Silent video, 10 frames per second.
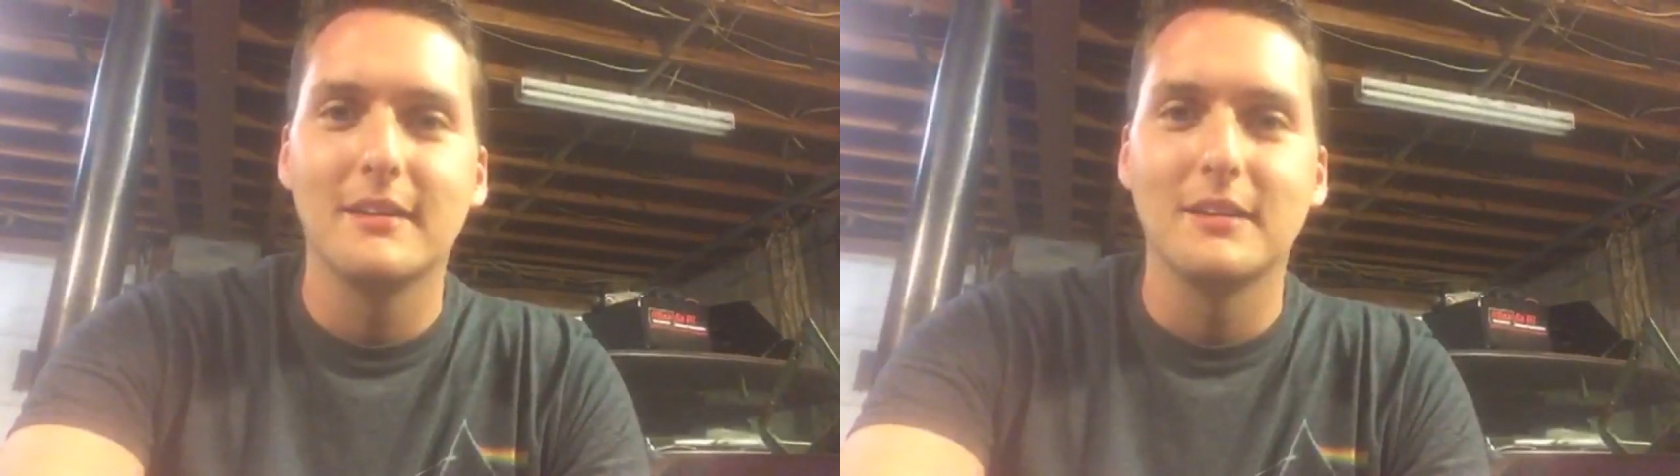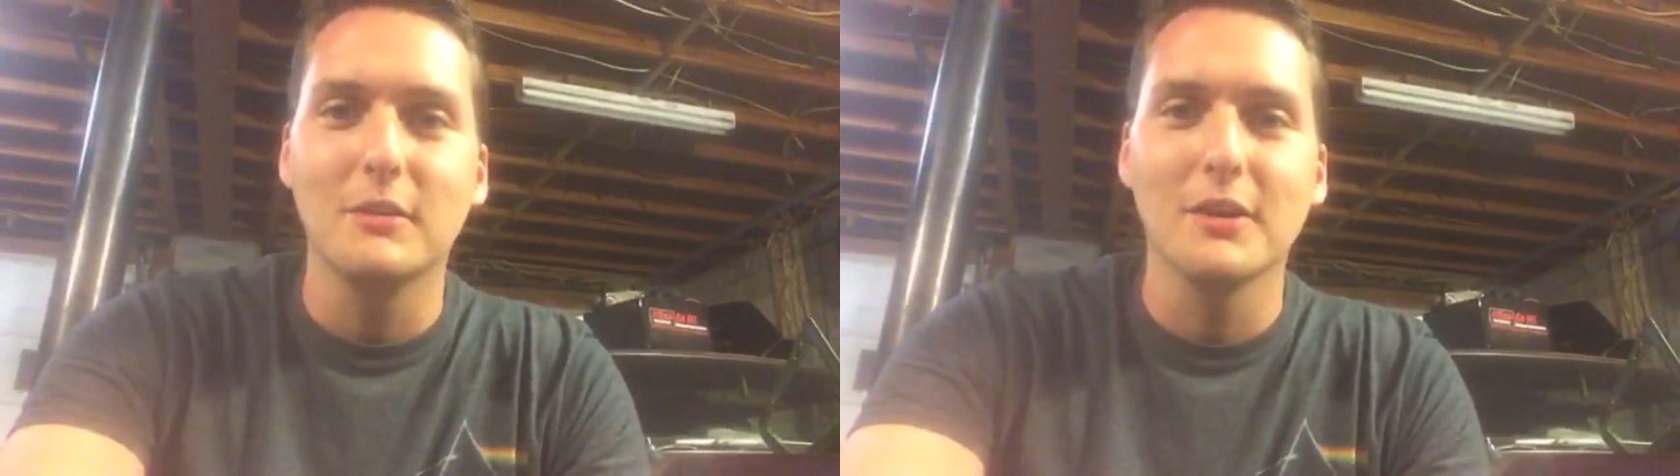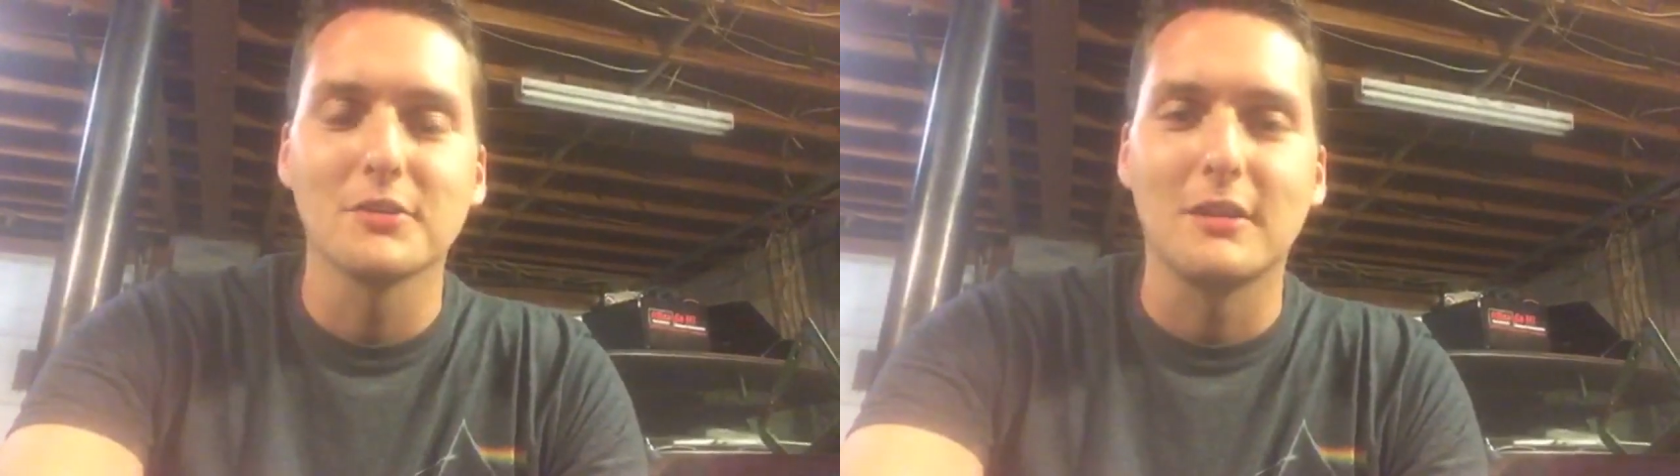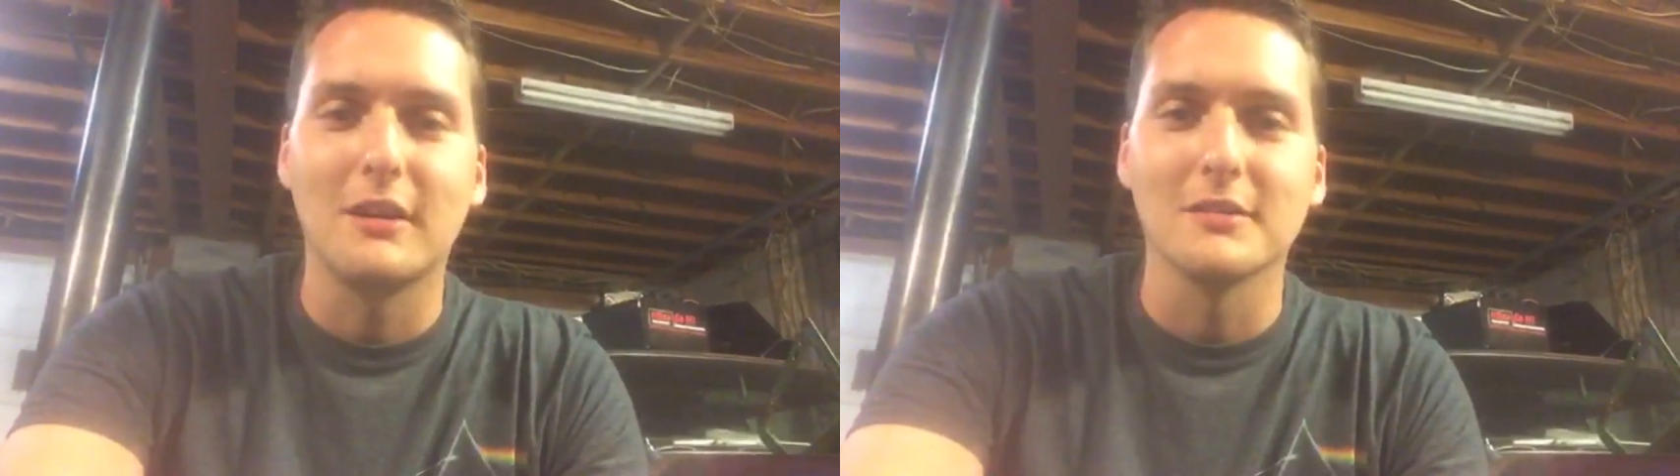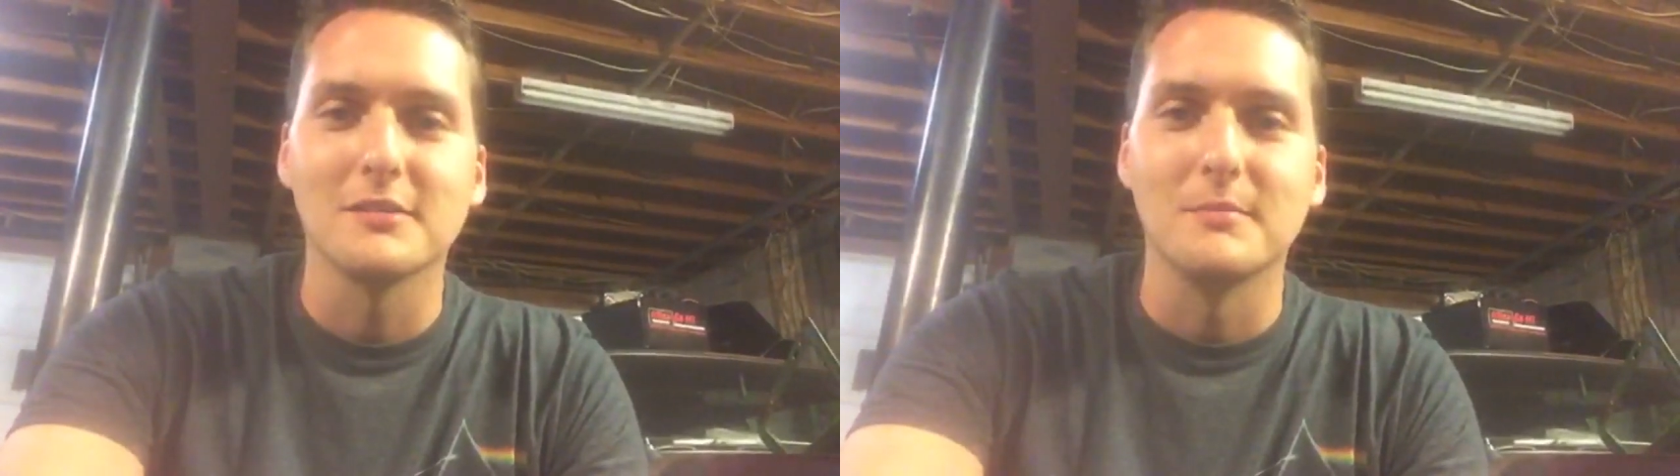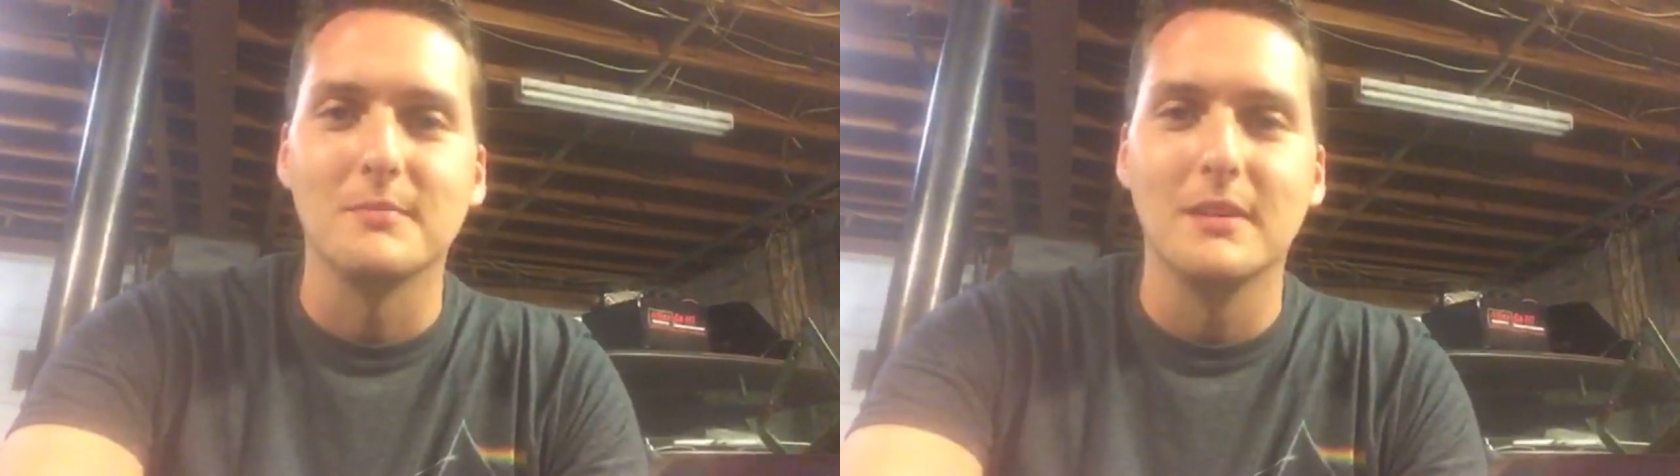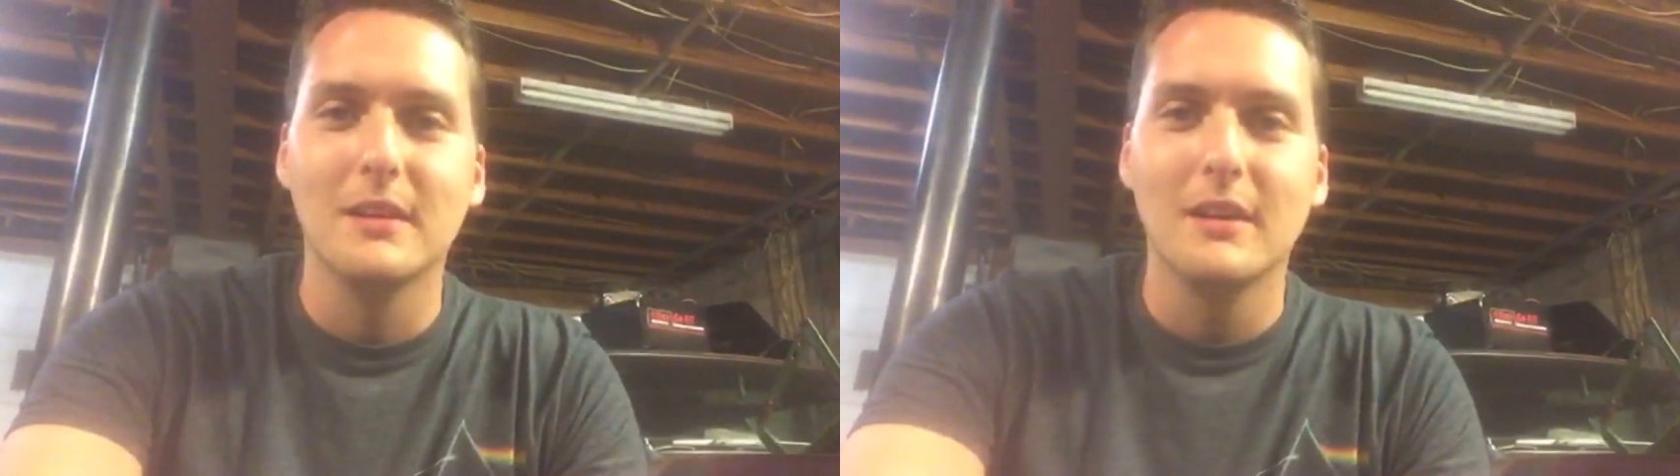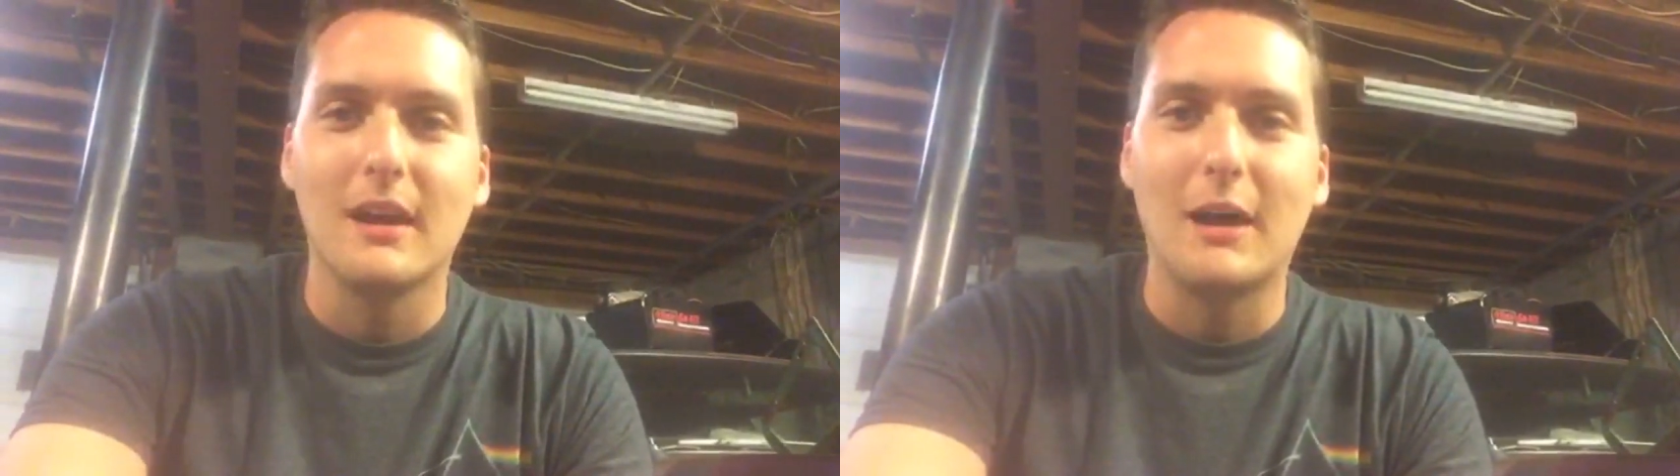You guys are awesome.
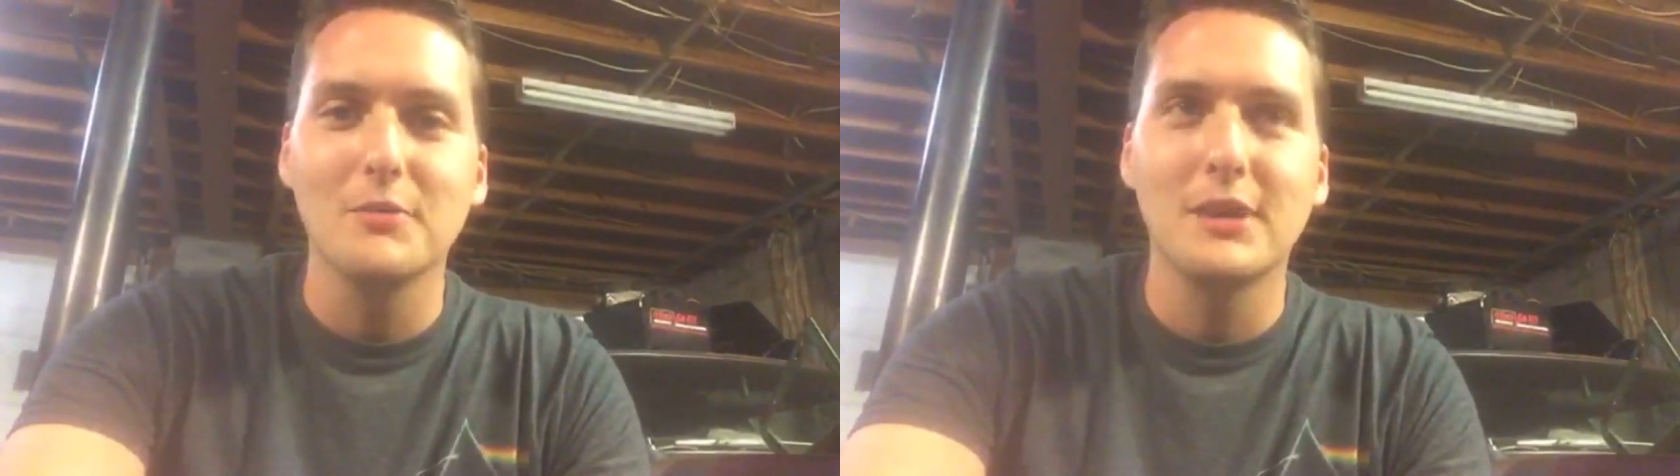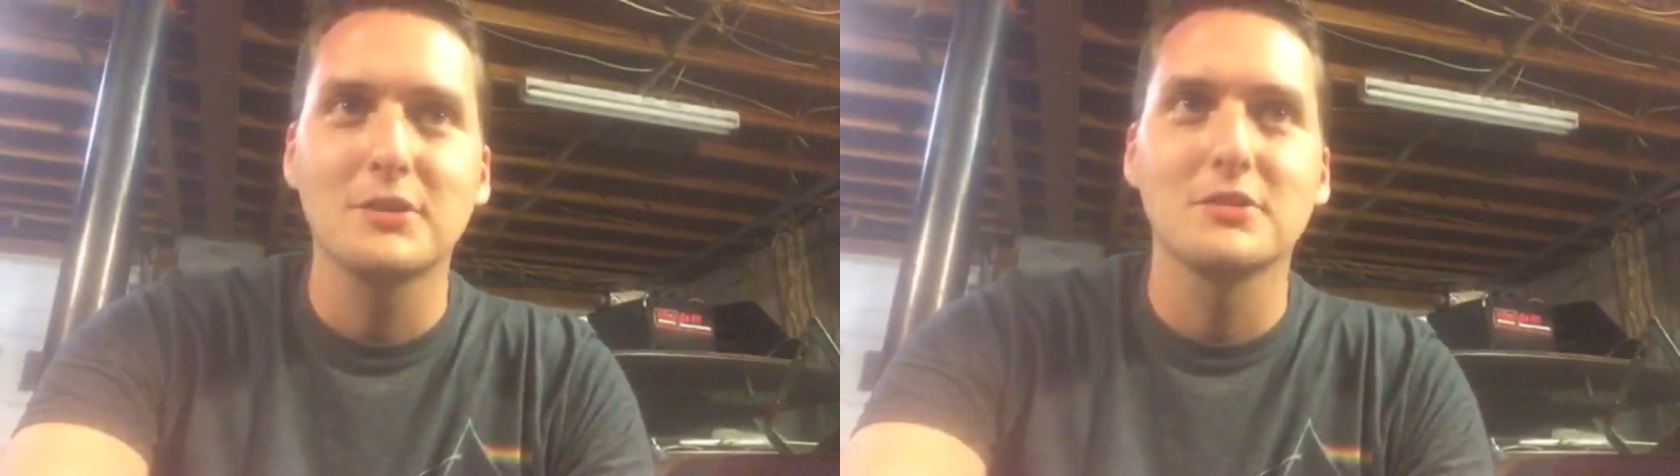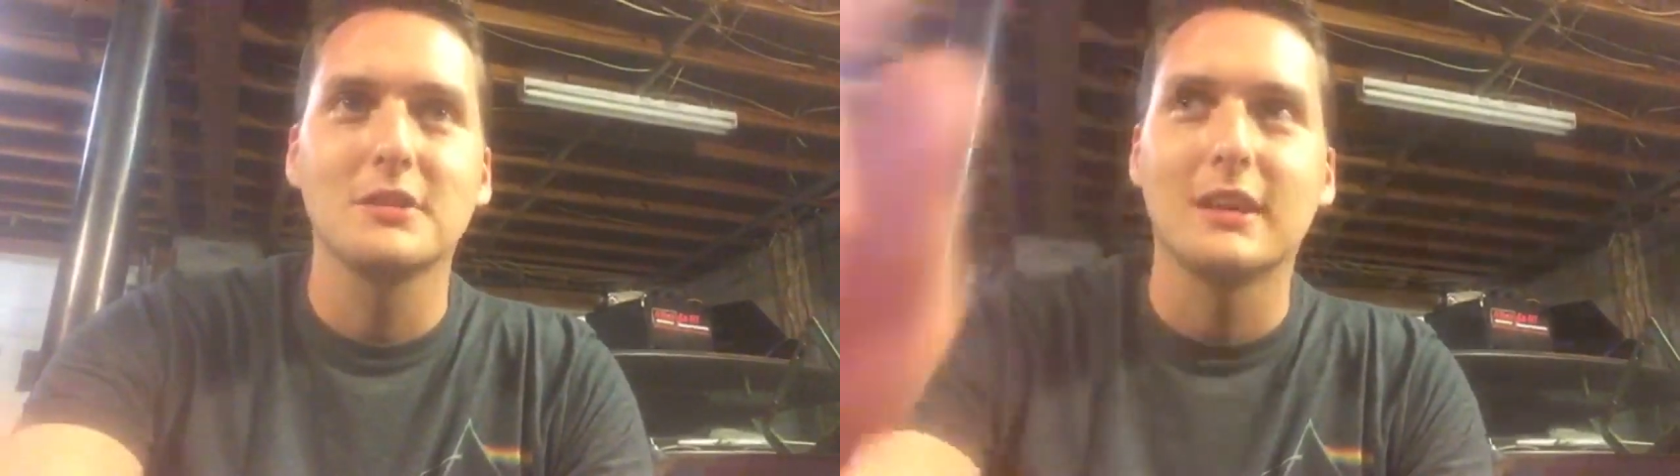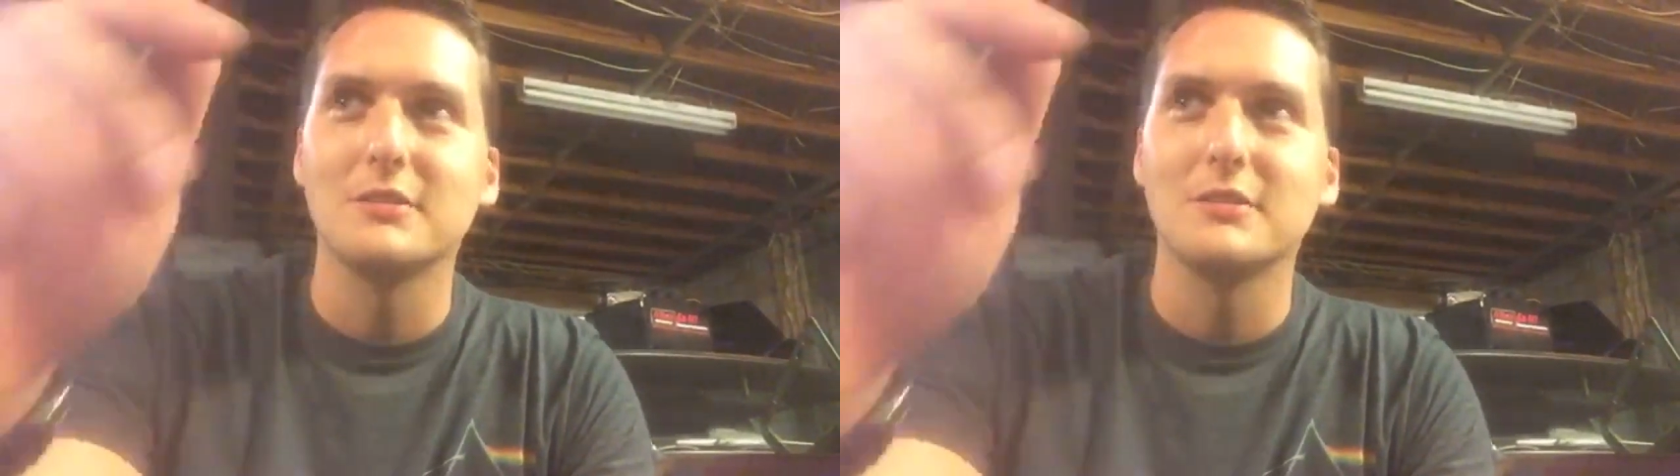I was actually